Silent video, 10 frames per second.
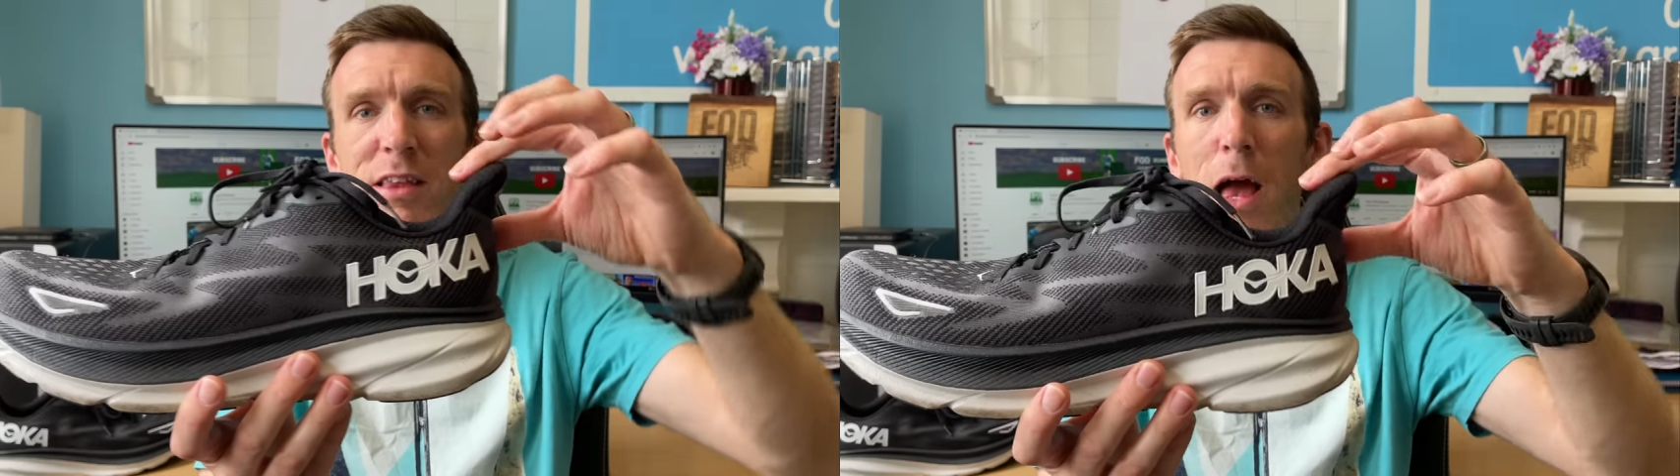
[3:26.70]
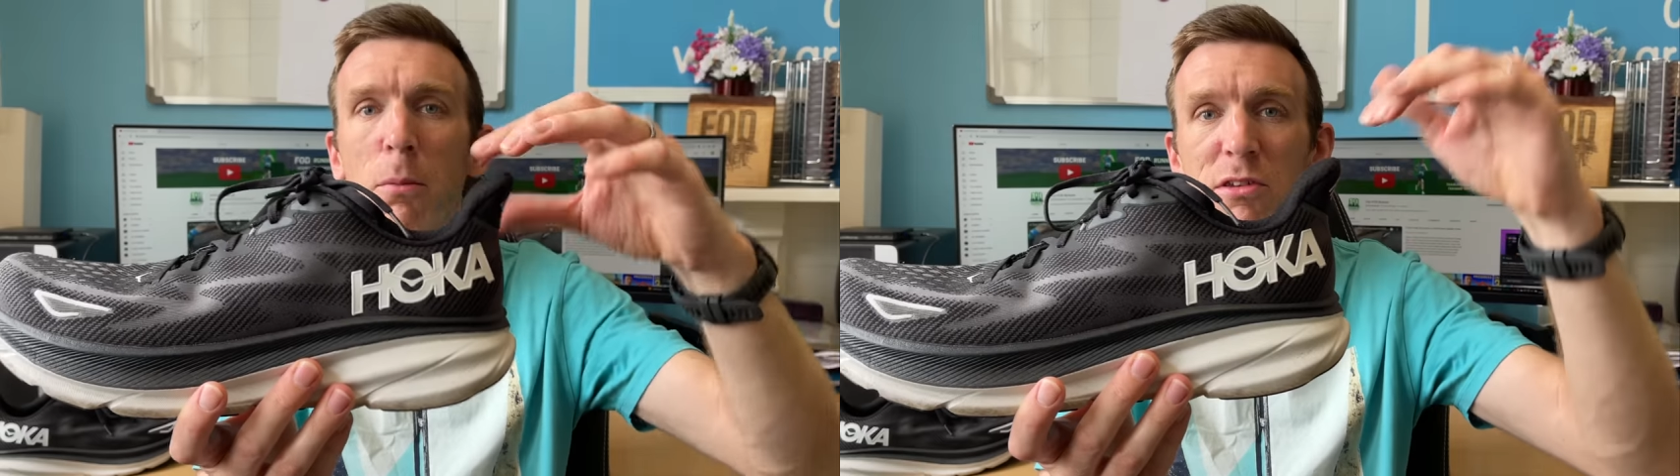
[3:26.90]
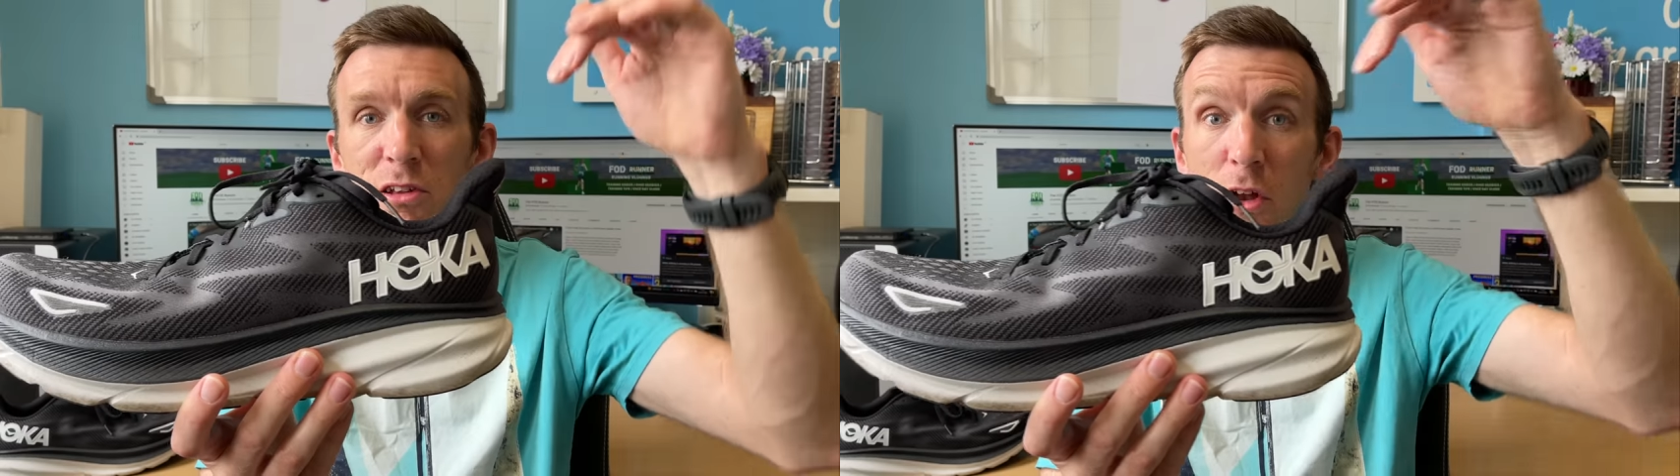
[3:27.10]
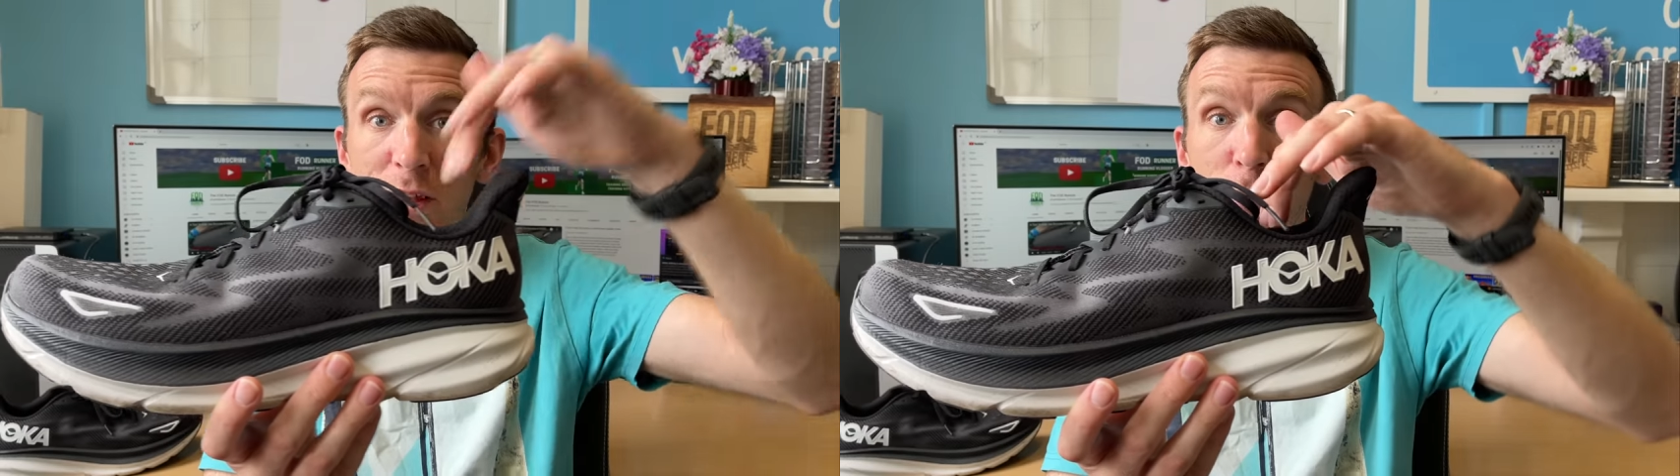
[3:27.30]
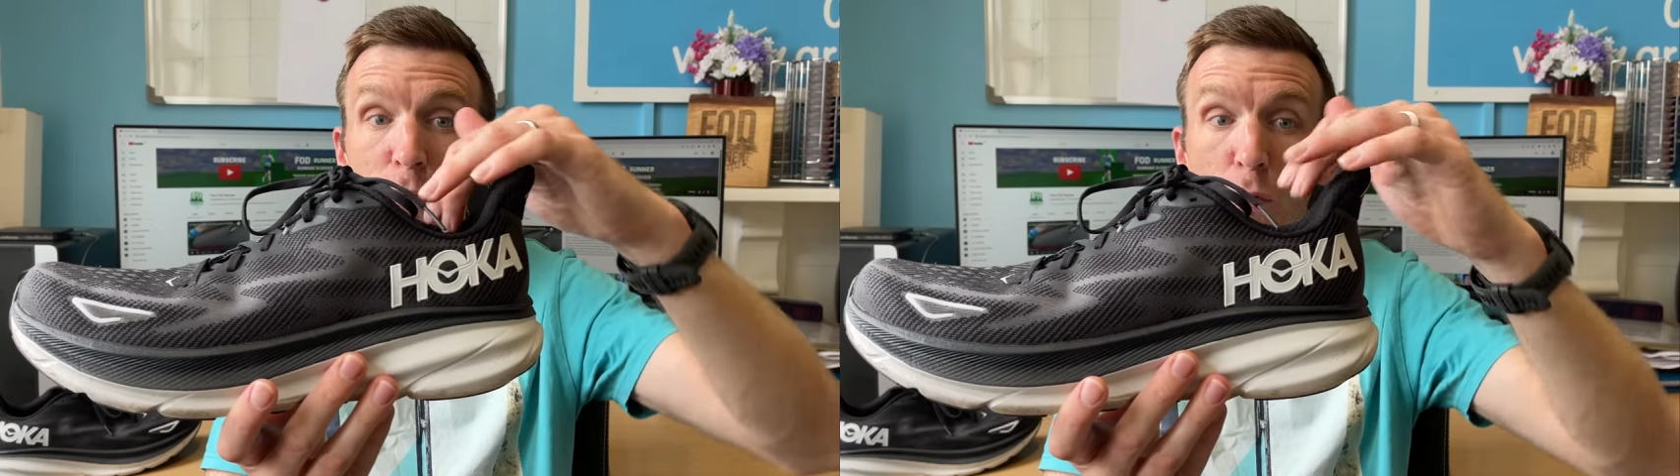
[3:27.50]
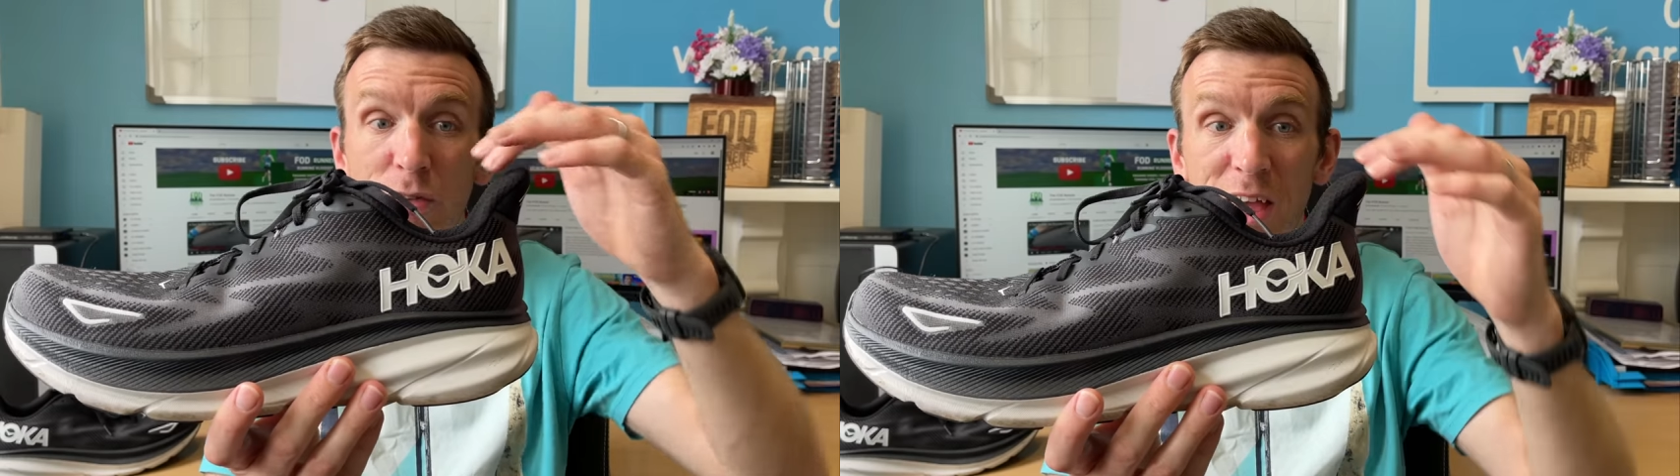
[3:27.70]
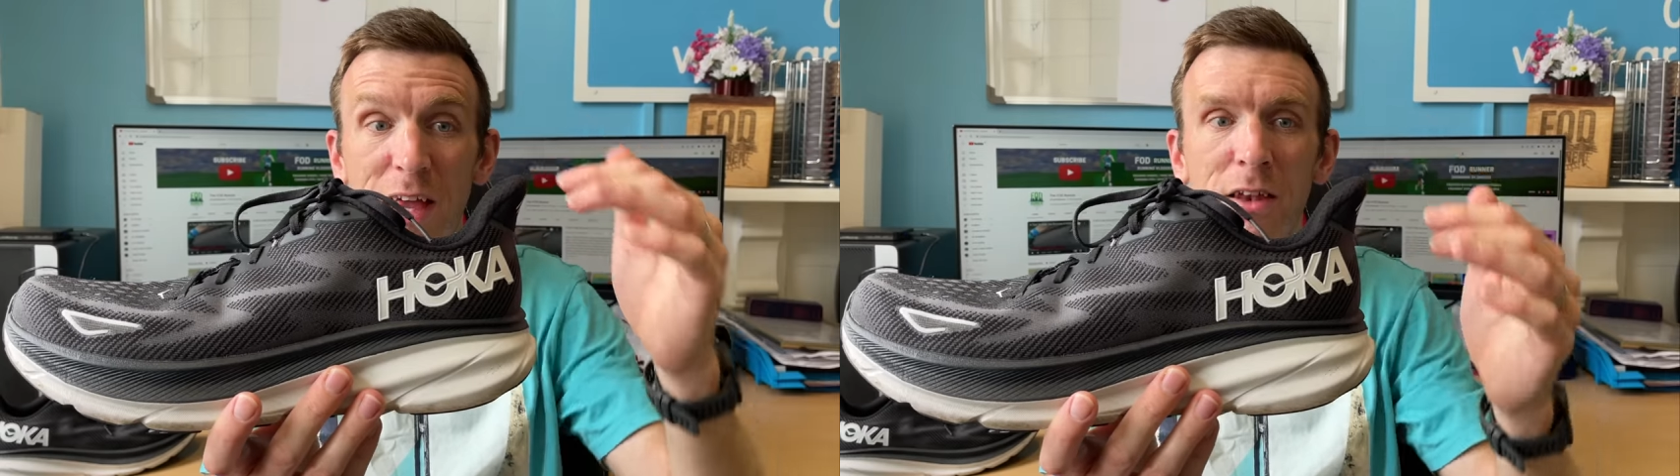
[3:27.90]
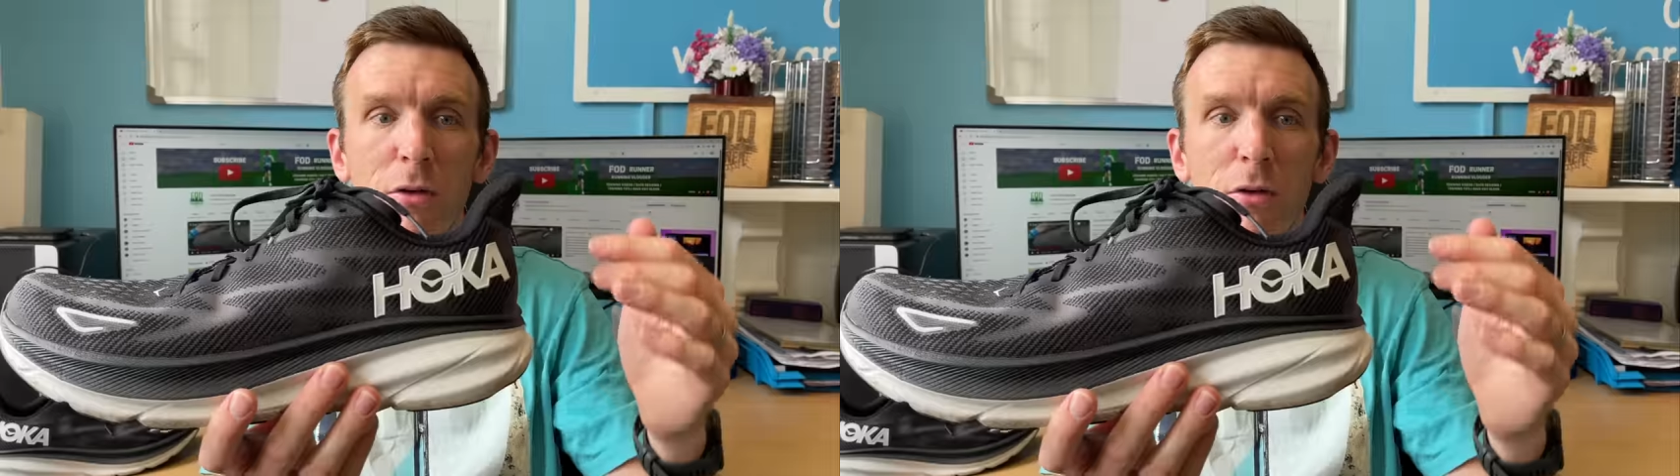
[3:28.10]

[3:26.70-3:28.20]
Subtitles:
help sliding the foot in,